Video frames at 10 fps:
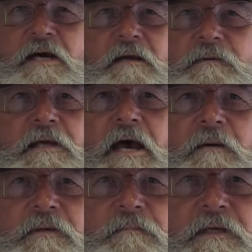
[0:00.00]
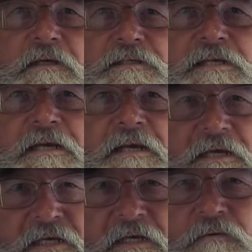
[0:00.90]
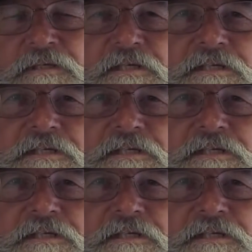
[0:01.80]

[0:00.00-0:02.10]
got to be happy because it was a